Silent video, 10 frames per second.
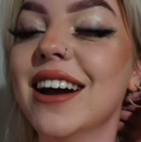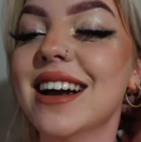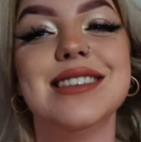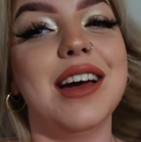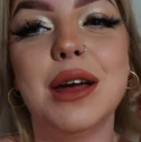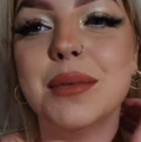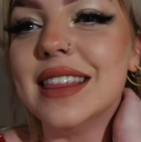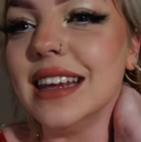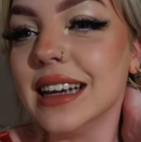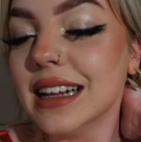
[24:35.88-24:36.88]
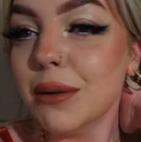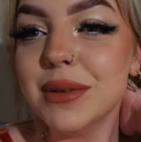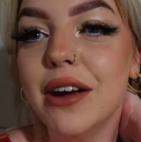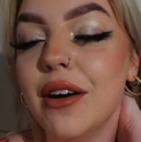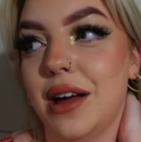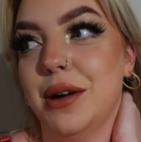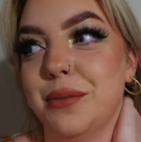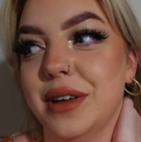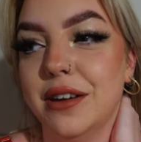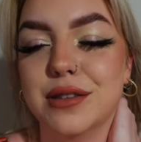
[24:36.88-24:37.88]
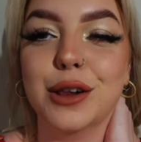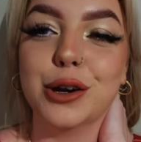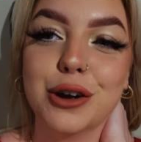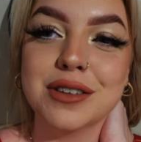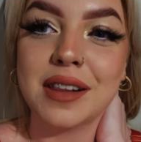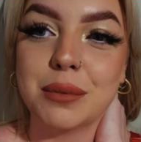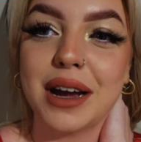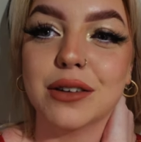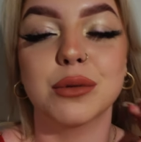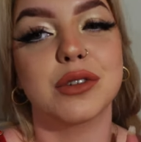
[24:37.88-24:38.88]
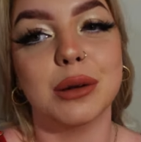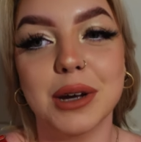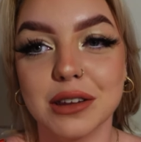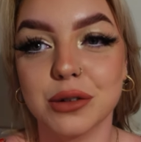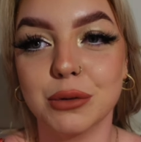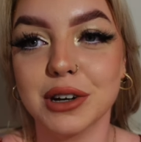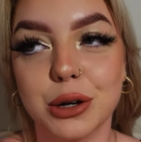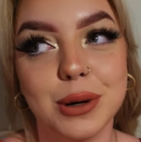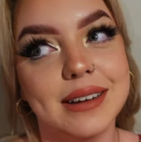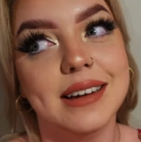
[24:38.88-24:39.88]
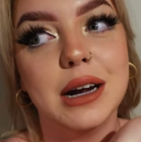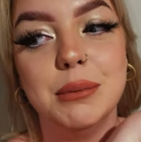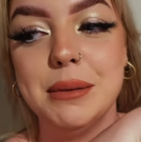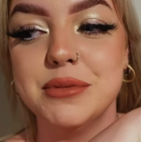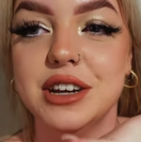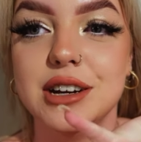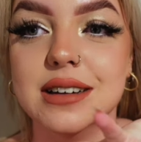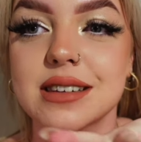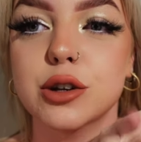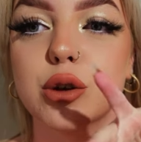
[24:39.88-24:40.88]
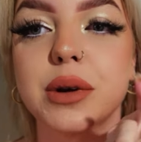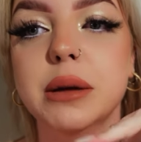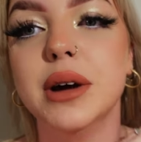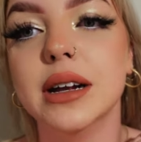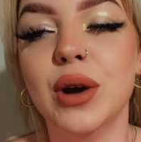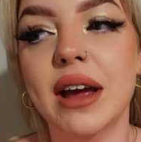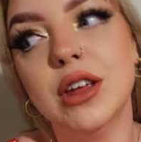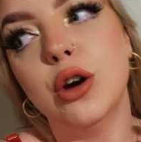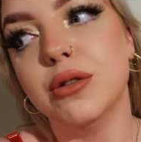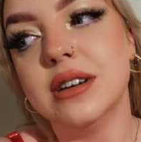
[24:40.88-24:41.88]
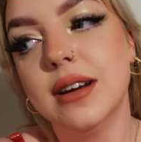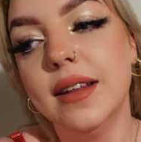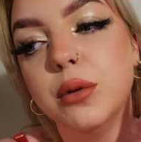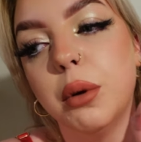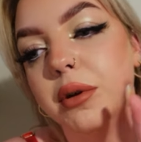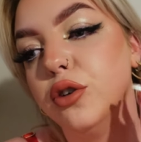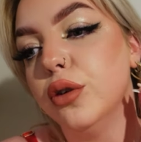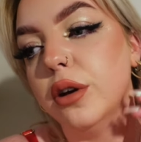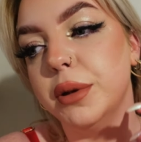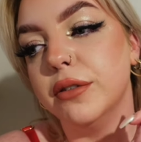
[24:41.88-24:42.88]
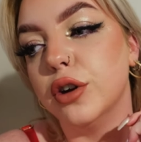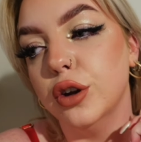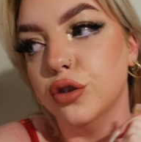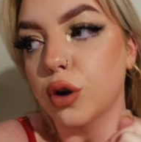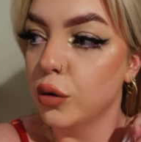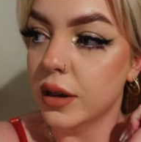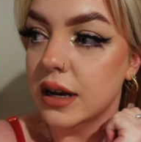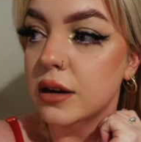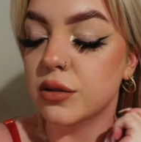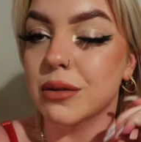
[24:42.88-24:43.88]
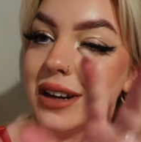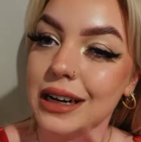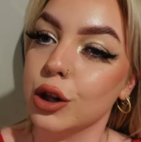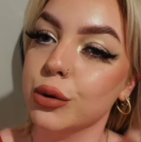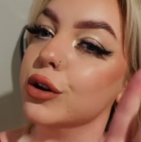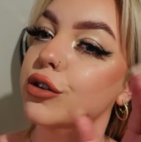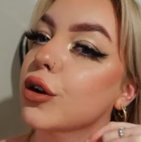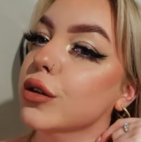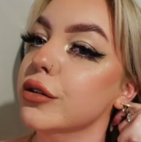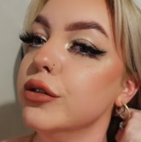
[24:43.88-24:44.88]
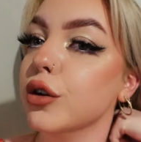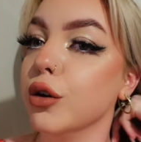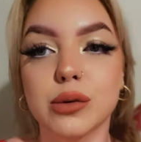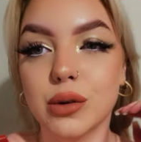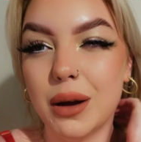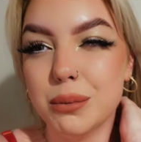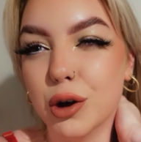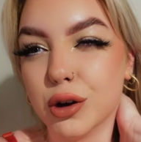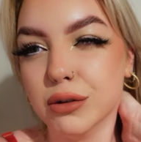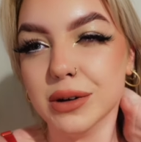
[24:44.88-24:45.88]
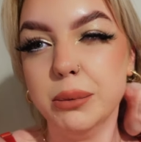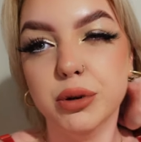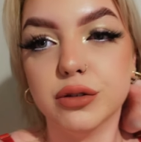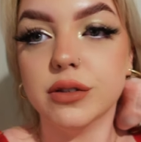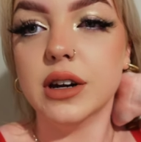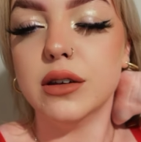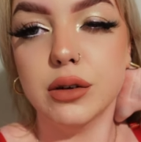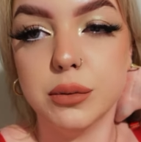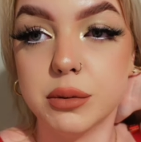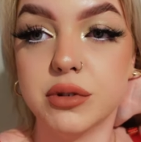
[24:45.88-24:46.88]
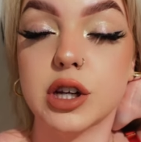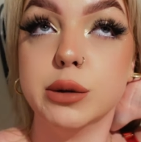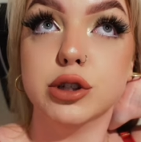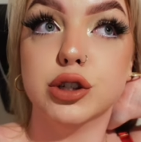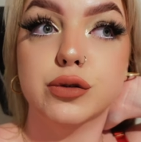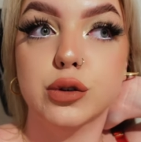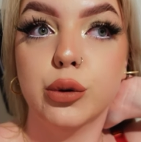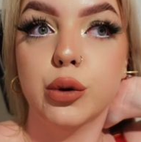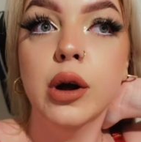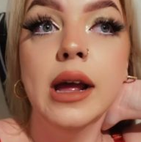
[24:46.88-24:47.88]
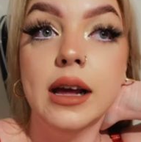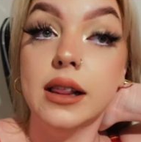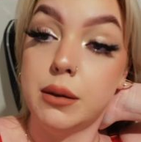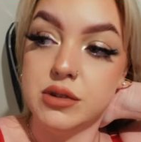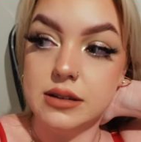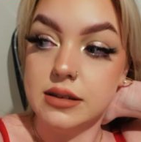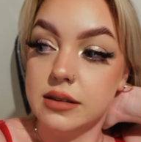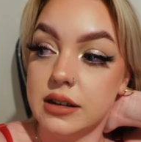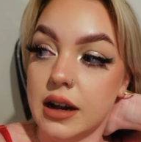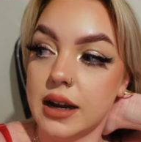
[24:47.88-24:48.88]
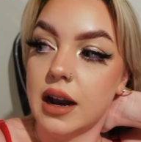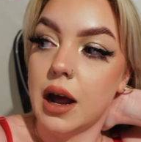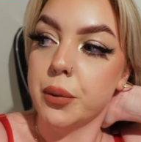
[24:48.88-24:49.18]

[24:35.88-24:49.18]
I guess I am at the club now. There's a lot of girls on the back, so I'm just going to make this one really quick and then come up to you guys in a little bit. But we have the owner in tonight. We'll probably do a bit of controlling because we're running along controllers. So I'm not going to really push for fitness rooms. I'm just going to push for lap dances tonight.